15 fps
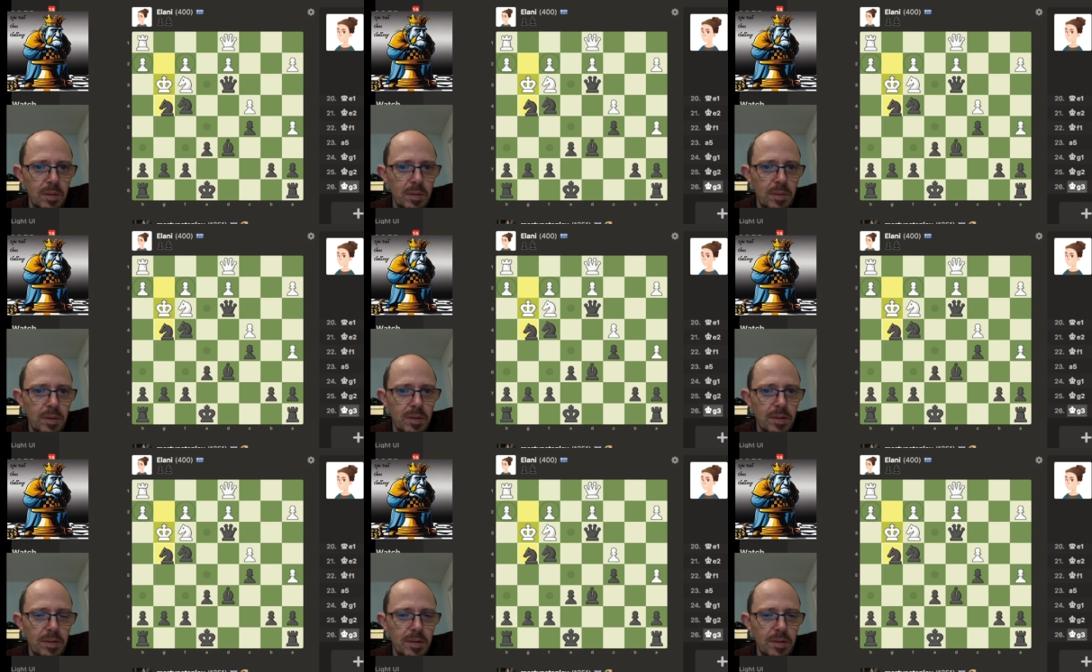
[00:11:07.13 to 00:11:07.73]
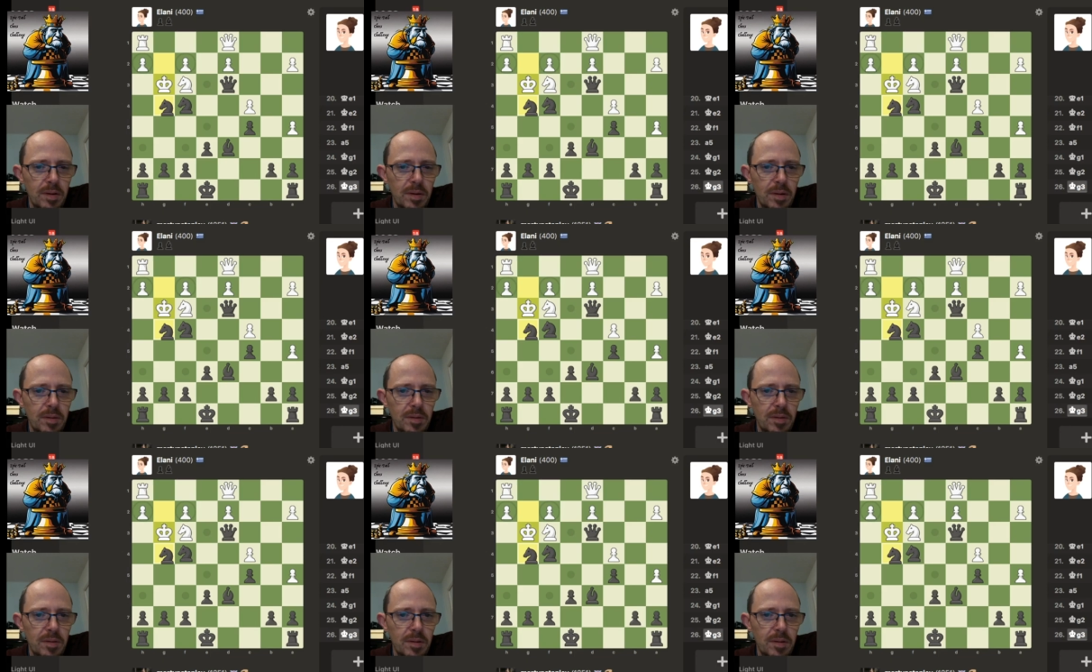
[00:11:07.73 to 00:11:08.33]
This
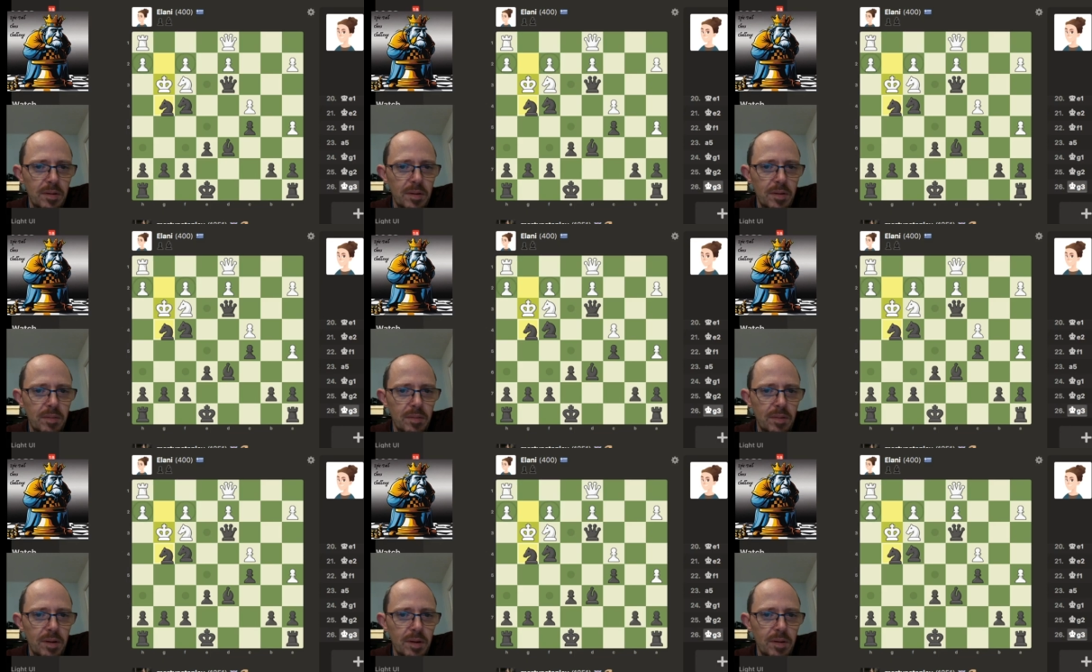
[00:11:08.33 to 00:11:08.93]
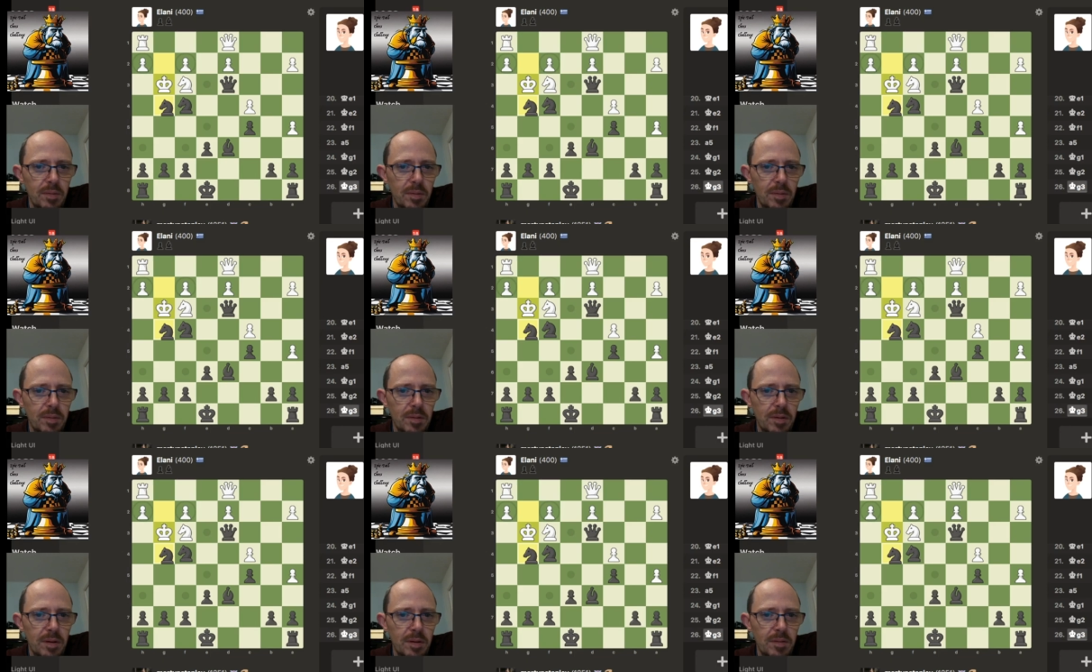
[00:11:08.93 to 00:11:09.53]
side, I really want to
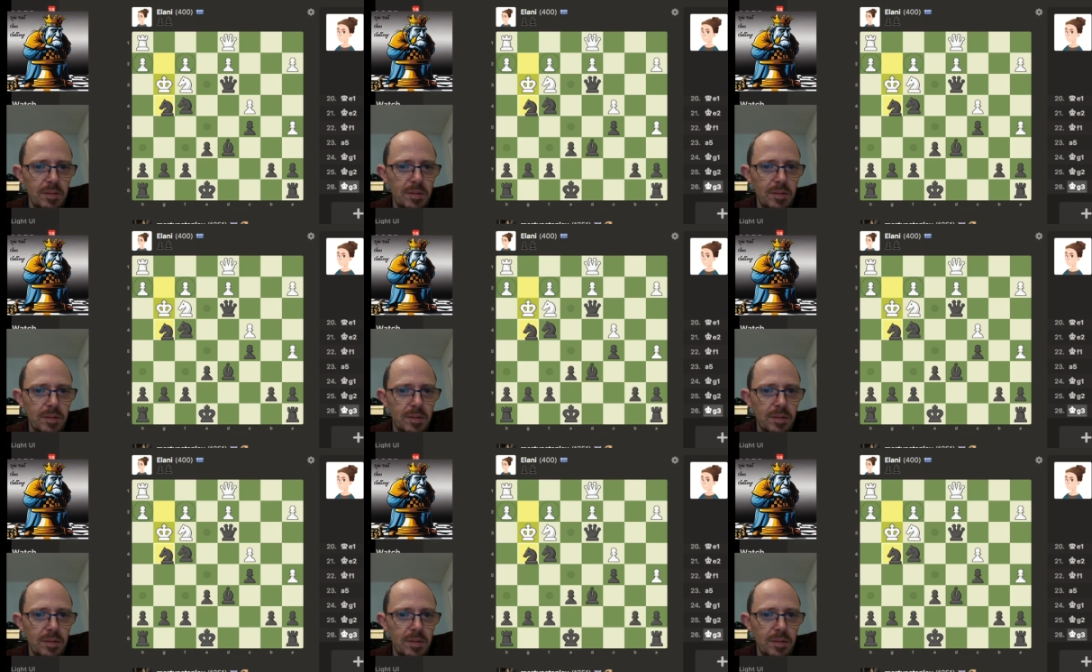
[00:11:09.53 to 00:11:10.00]
go to